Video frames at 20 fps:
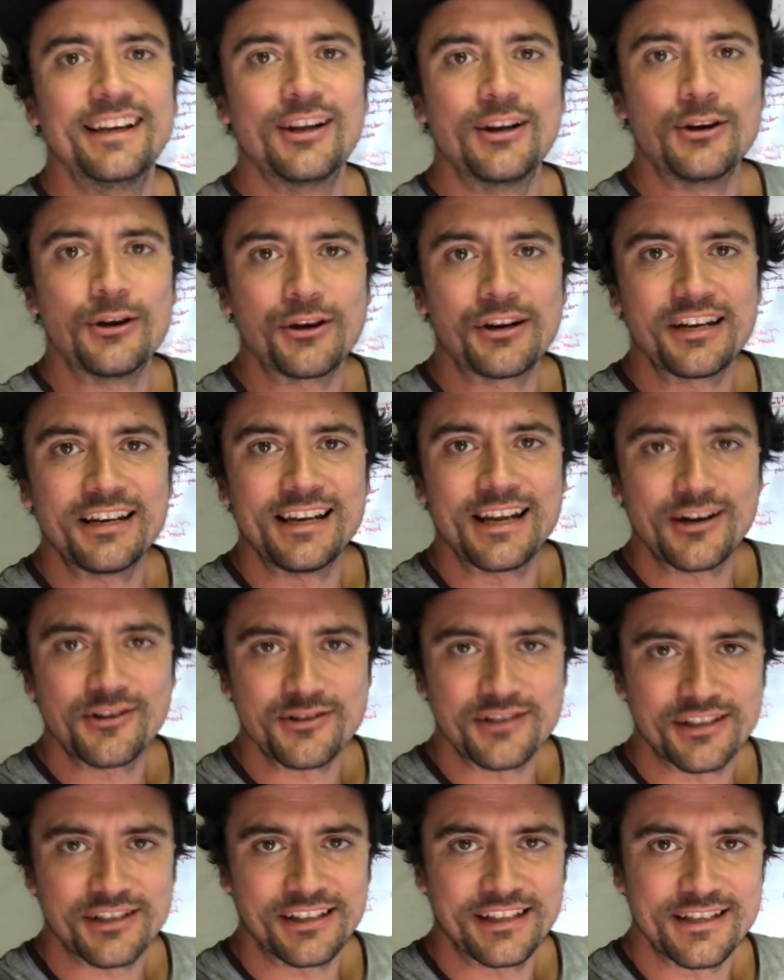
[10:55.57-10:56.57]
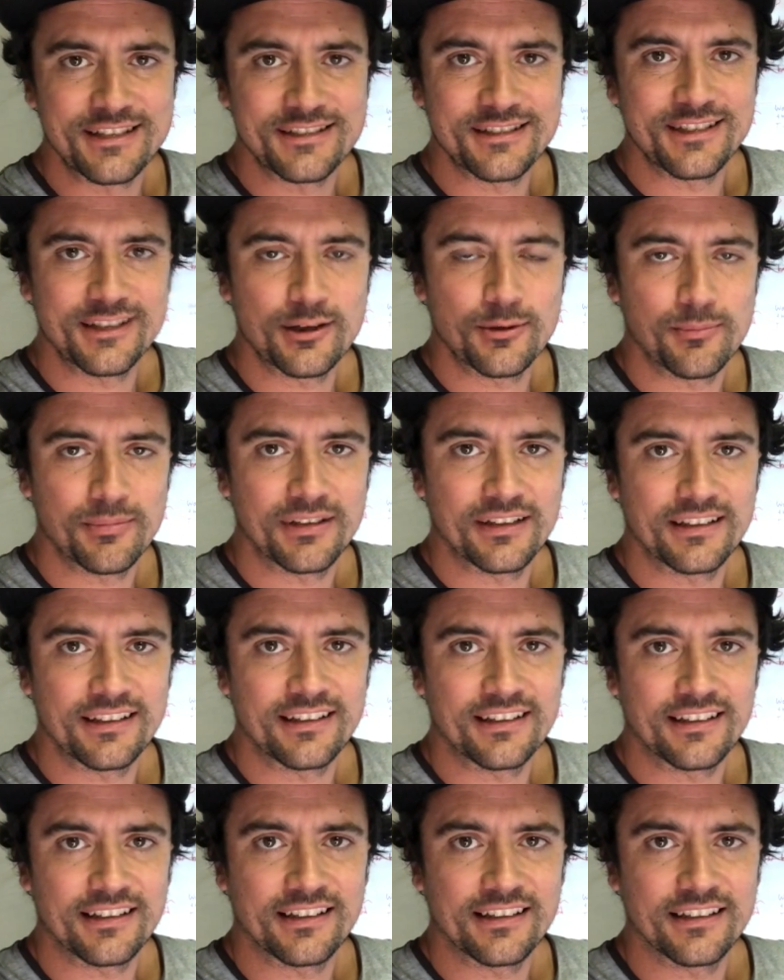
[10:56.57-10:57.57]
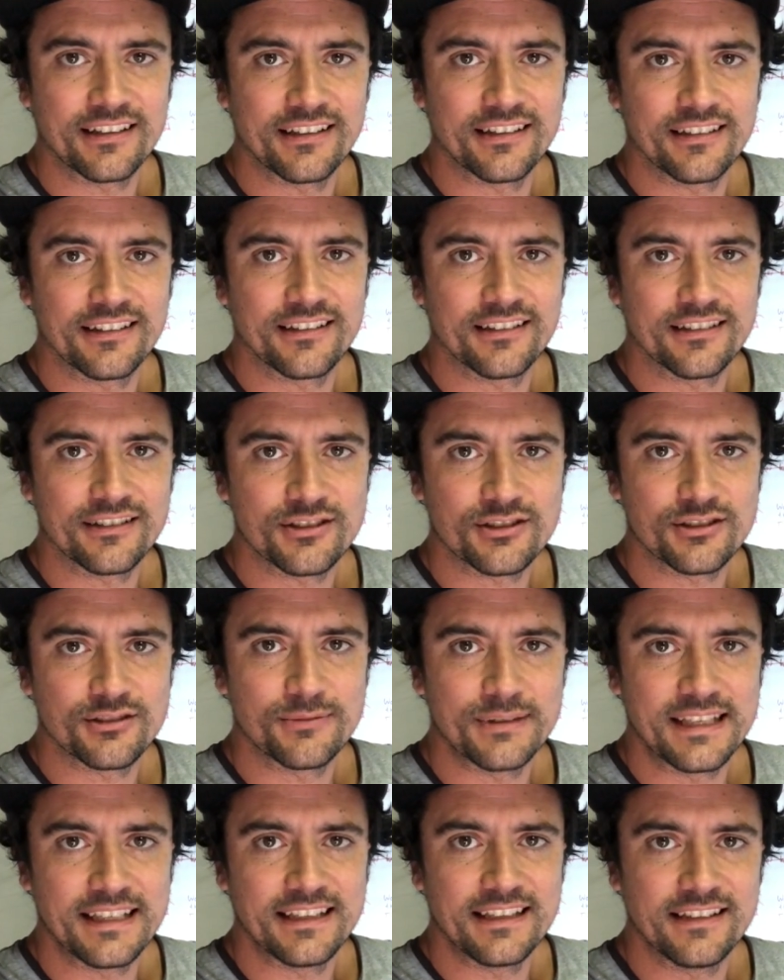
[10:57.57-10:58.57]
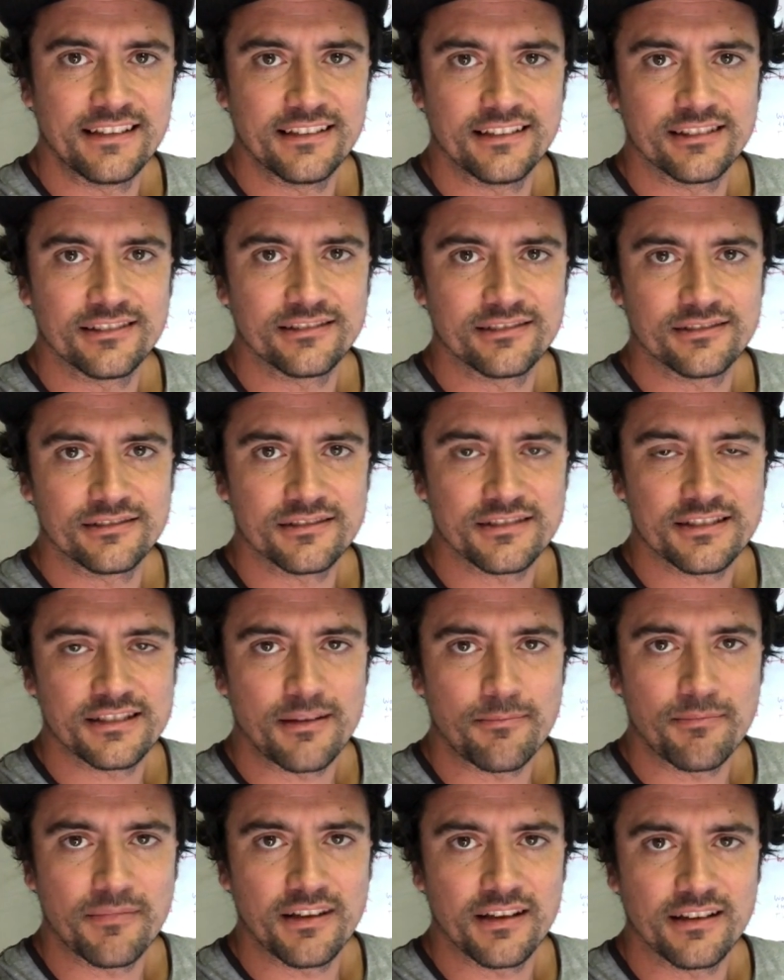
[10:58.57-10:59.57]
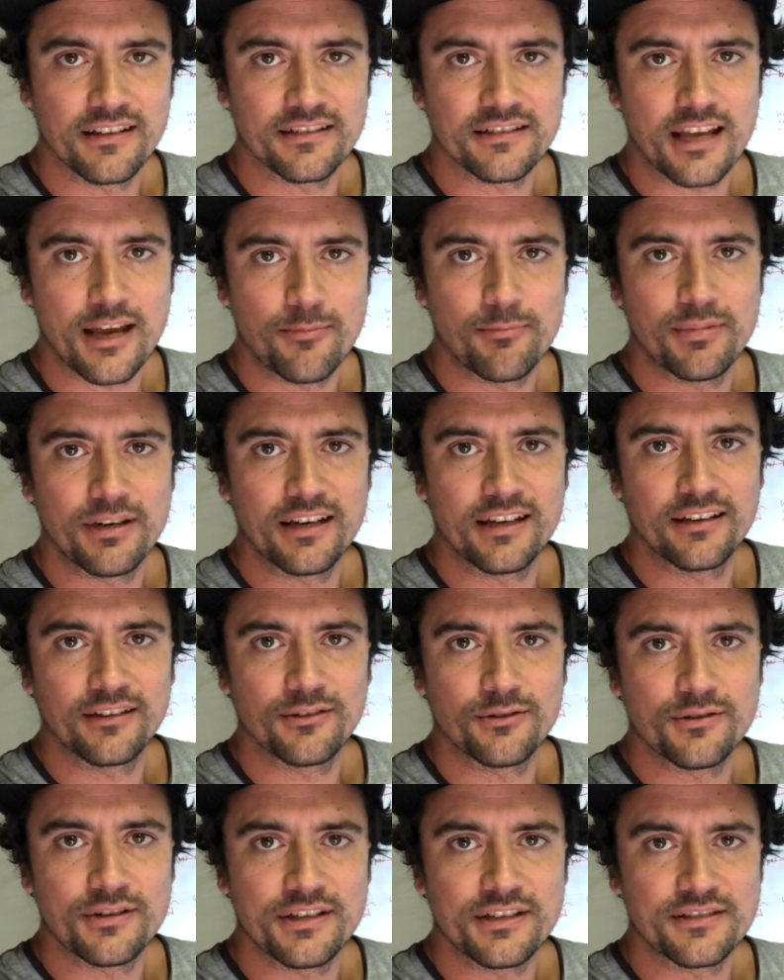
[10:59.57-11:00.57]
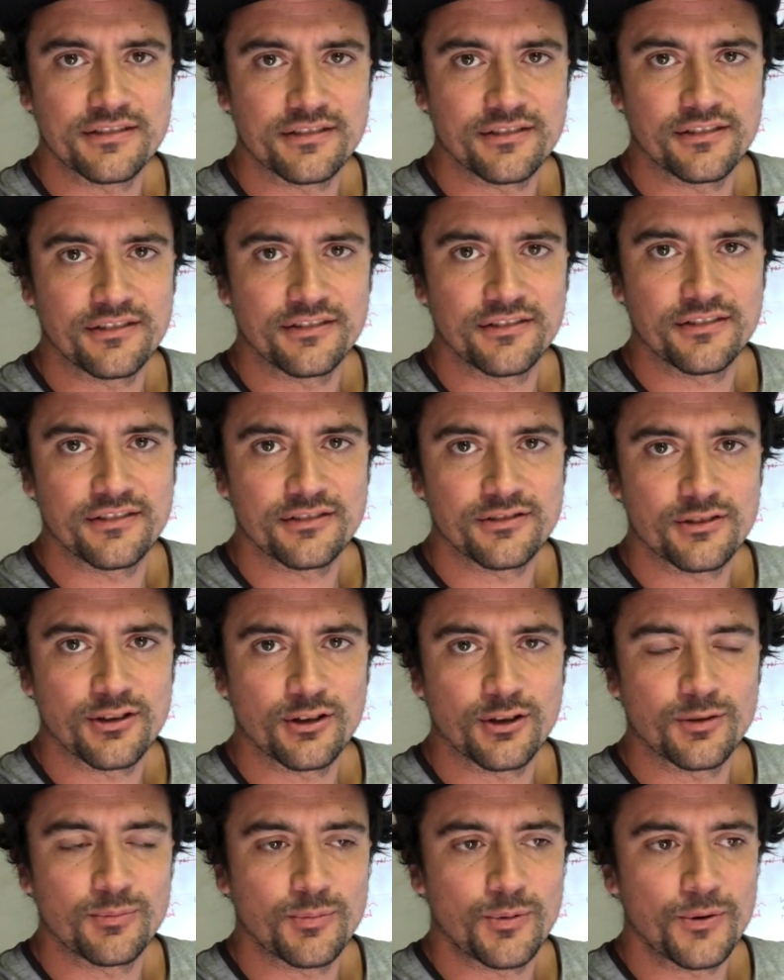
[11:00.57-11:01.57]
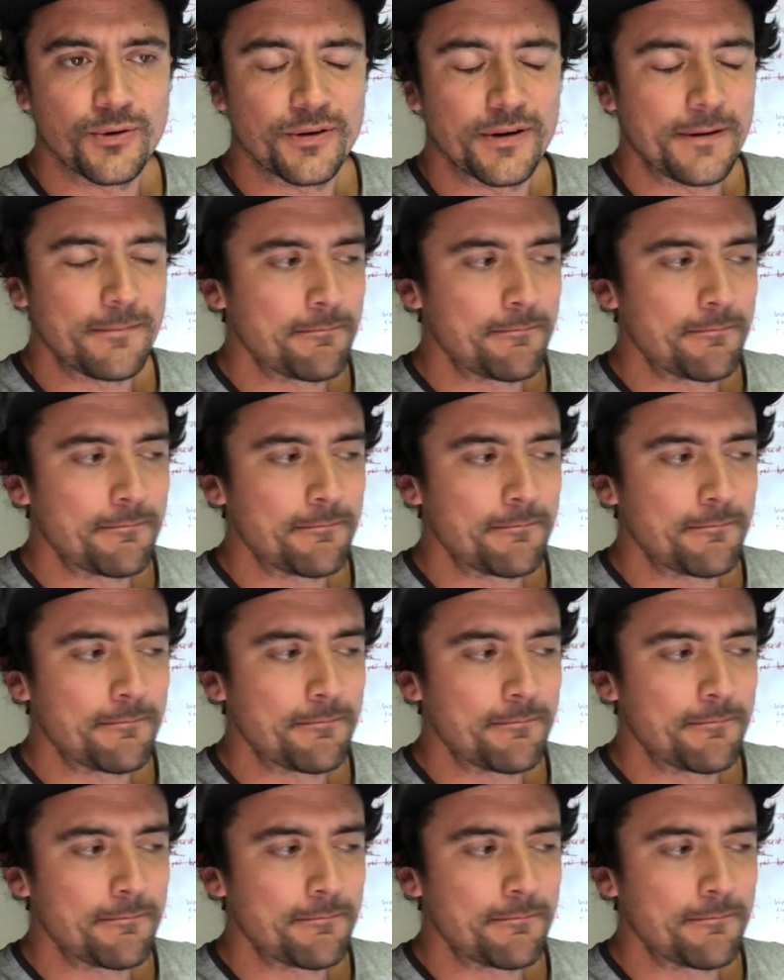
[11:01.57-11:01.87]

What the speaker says: not electrical hissing, but like a squeaky little something's happening noise on the circuit board.